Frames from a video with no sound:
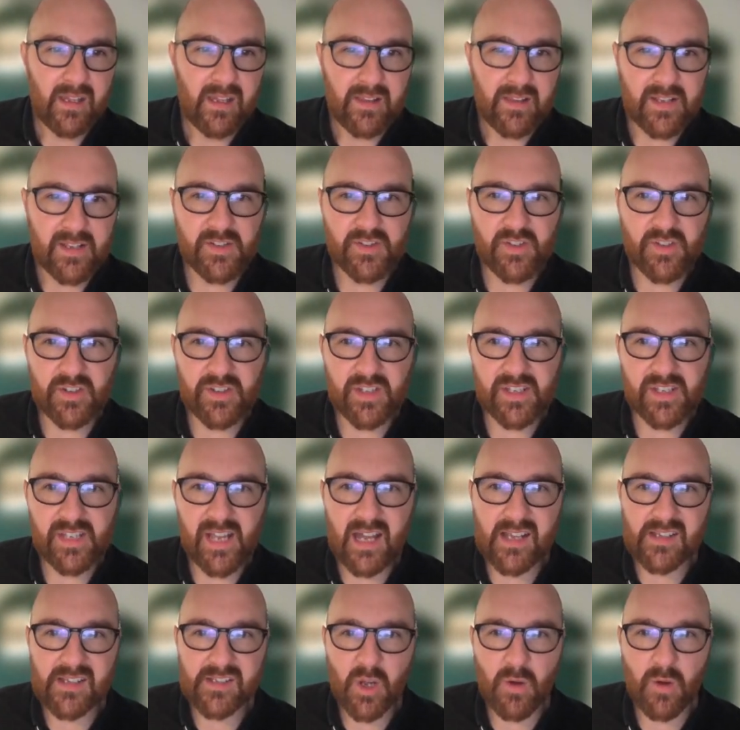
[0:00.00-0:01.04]
This is just the
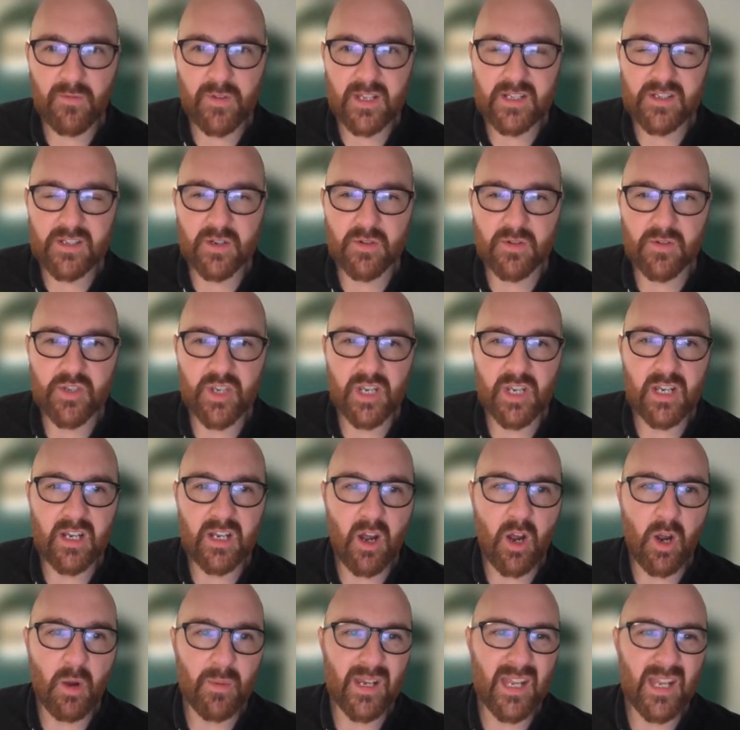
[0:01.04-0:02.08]
SARS-CoV-2
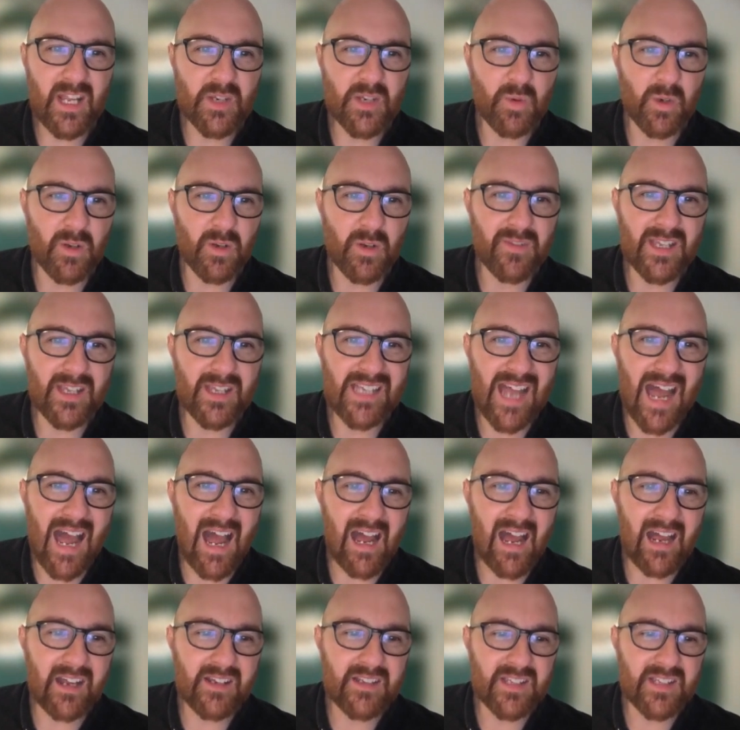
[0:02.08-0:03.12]
genome, and each one of these
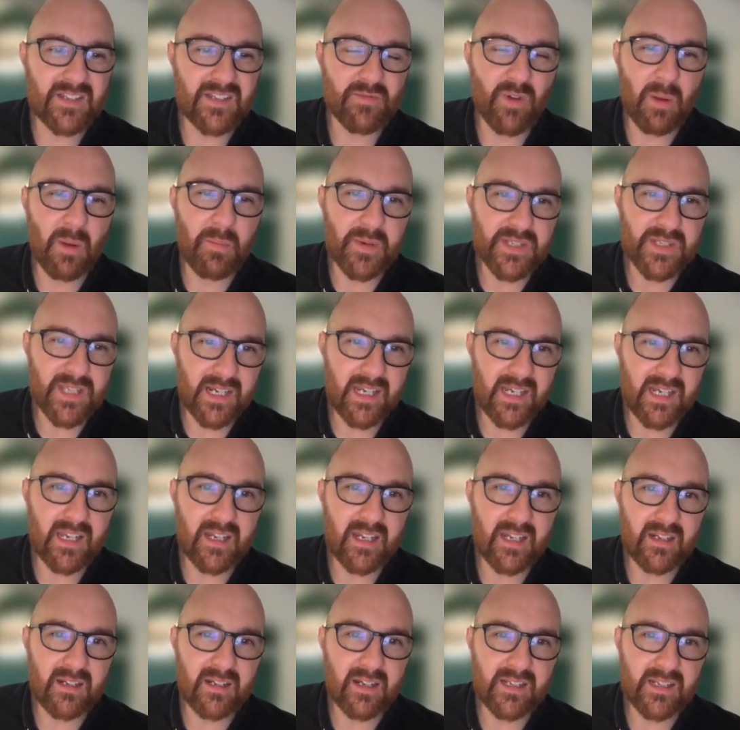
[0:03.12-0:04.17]
arcs is representing
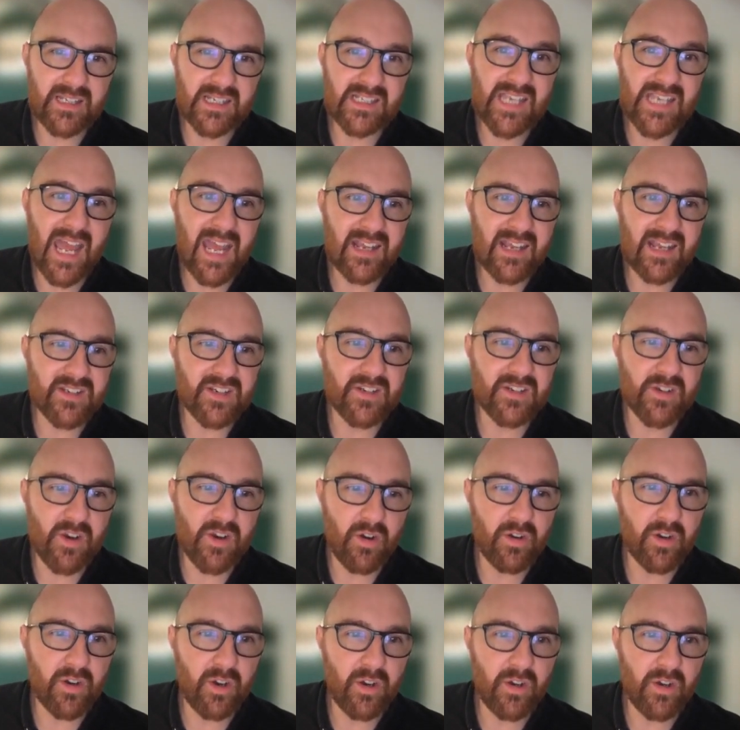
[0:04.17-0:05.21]
a detected
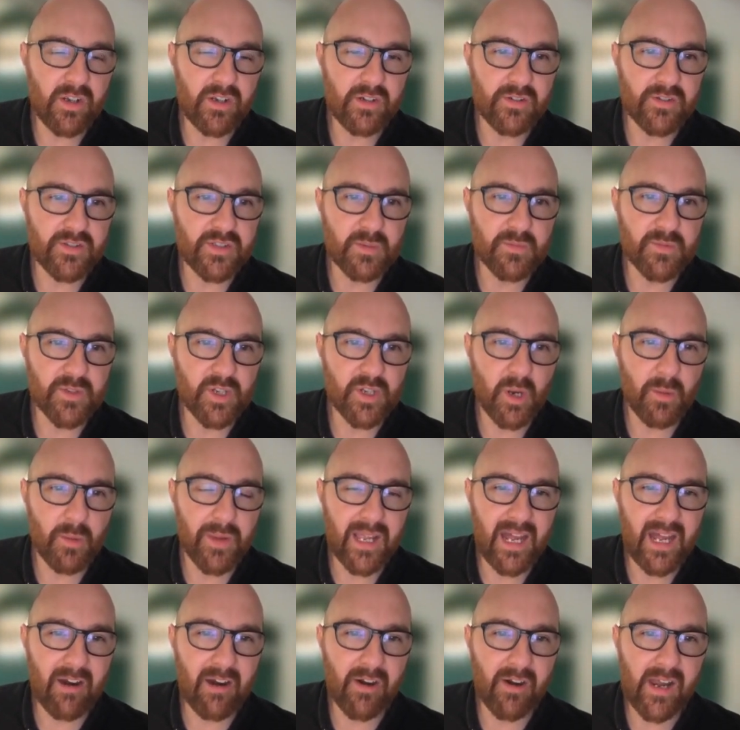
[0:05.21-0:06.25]
non-canonical subgenomic
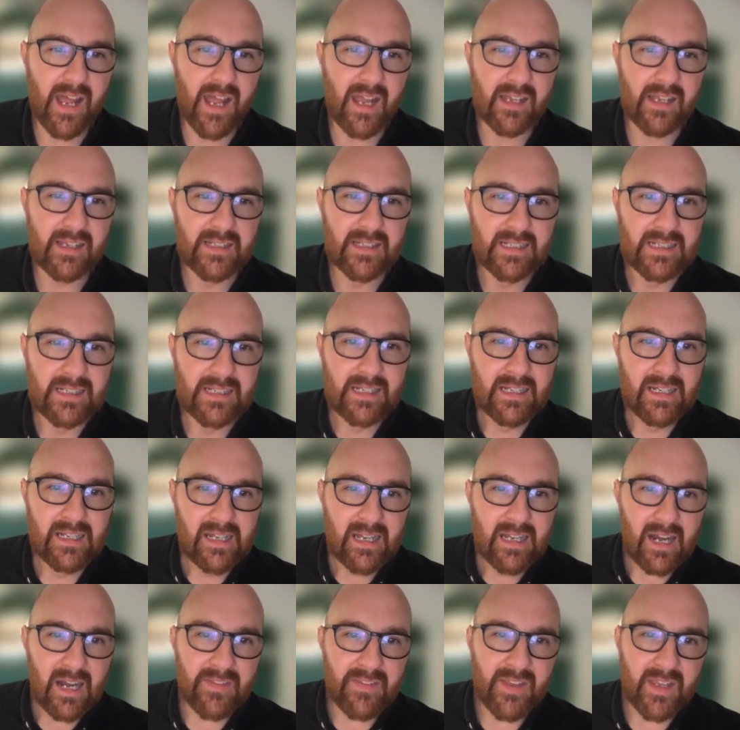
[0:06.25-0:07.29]
RNA.
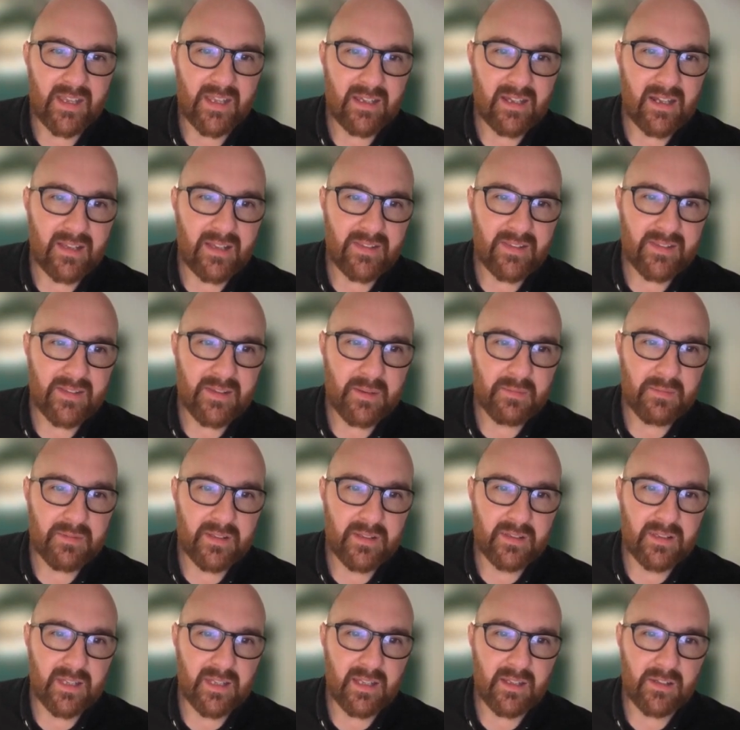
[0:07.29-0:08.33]
And the
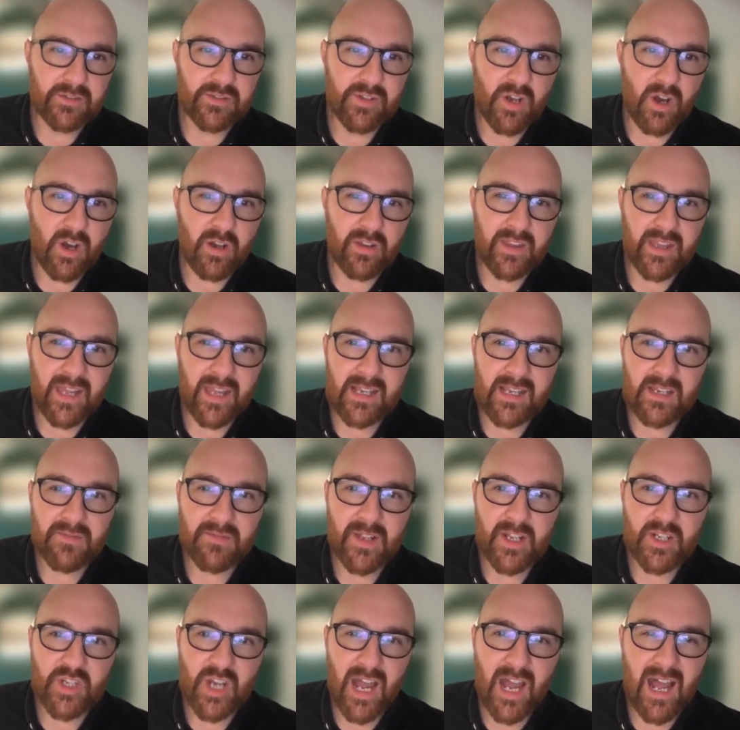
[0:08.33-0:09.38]
little dot at the end of
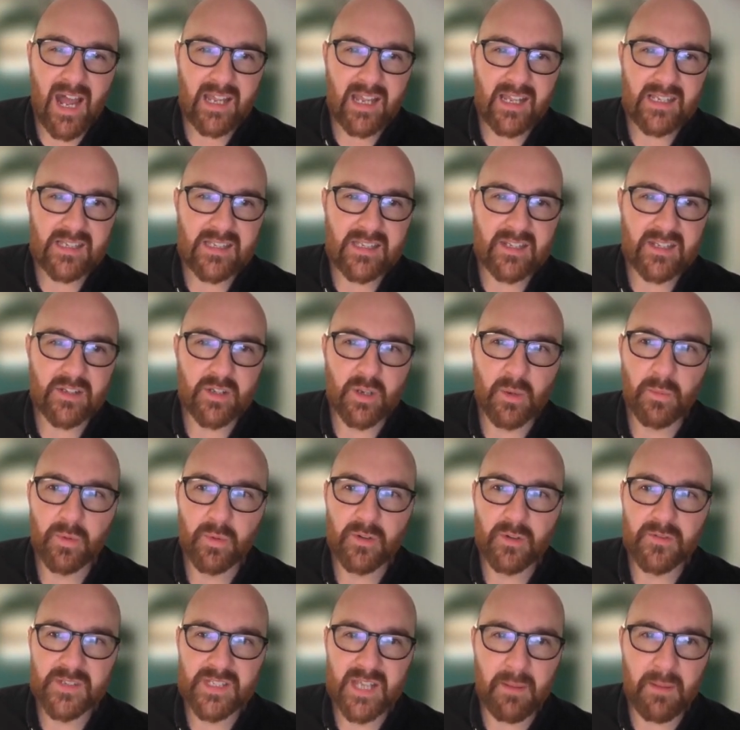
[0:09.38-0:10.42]
each arc is the number
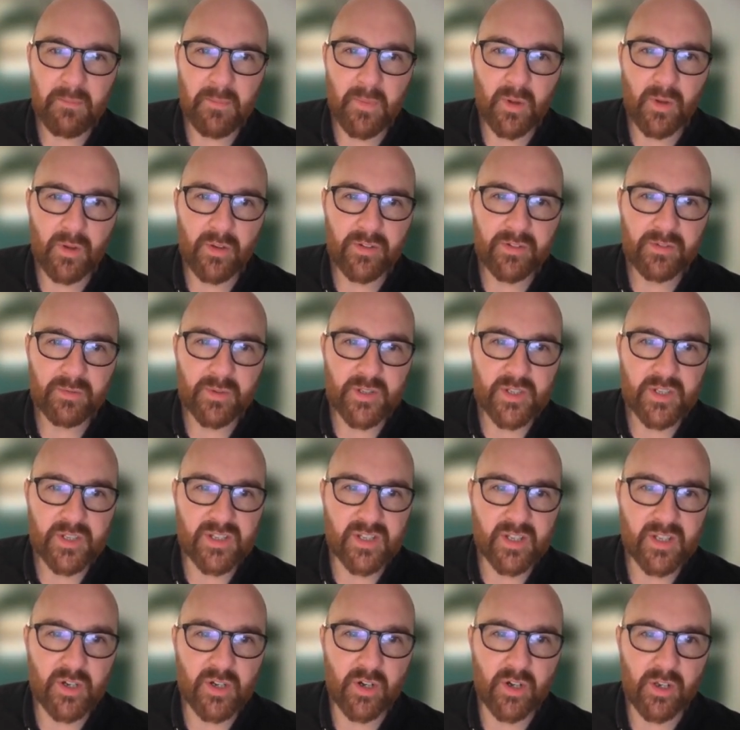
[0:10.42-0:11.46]
of samples, which is
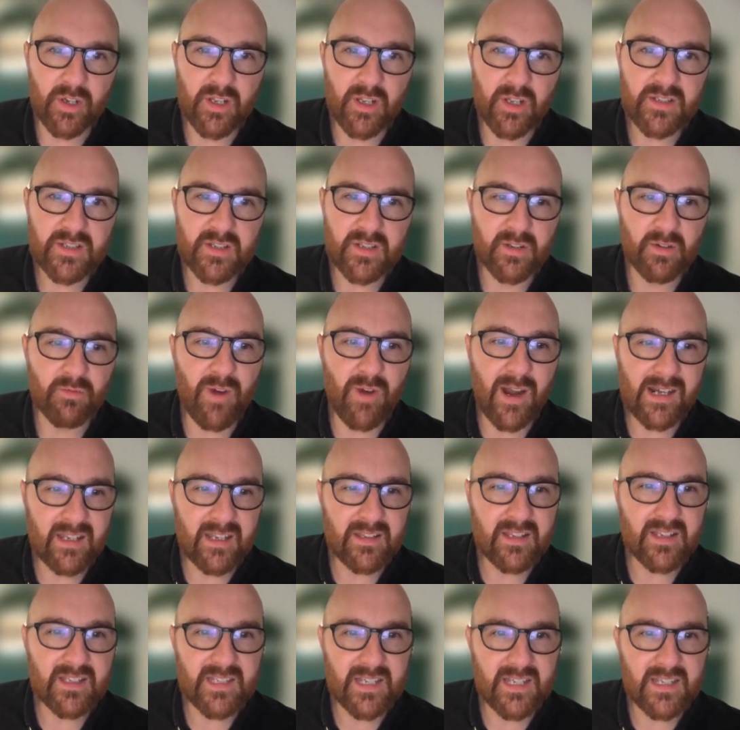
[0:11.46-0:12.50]
the color. So the redder
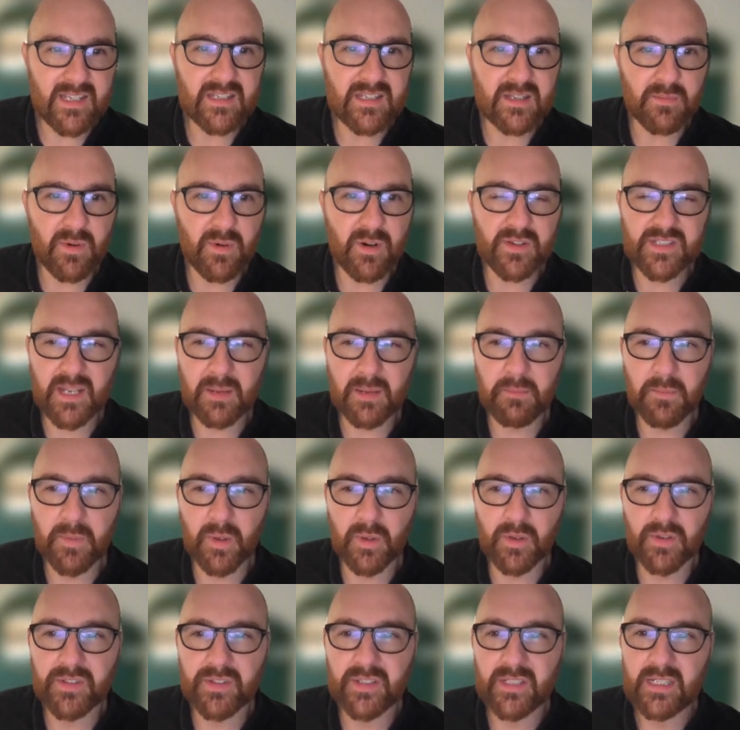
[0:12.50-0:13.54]
this is, the more
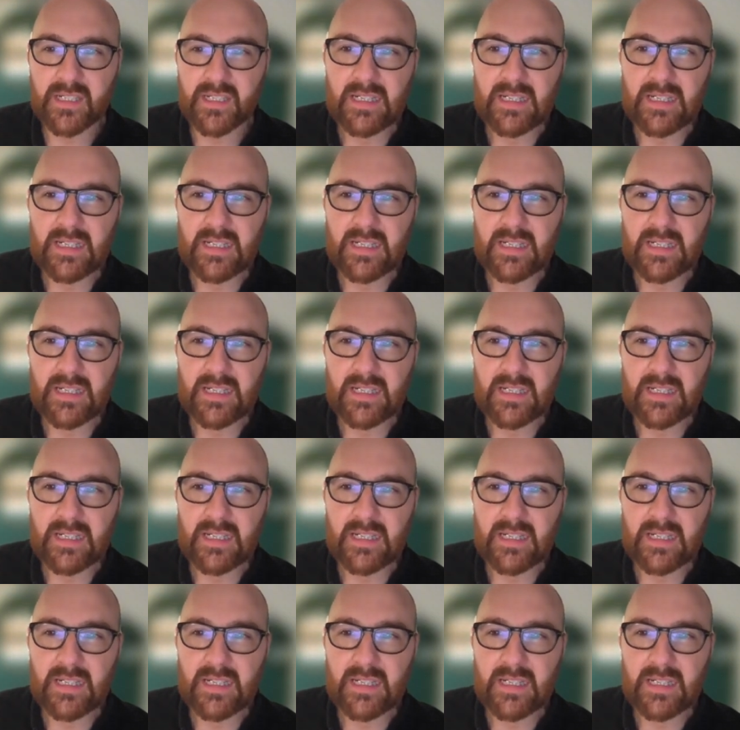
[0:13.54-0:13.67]
samples.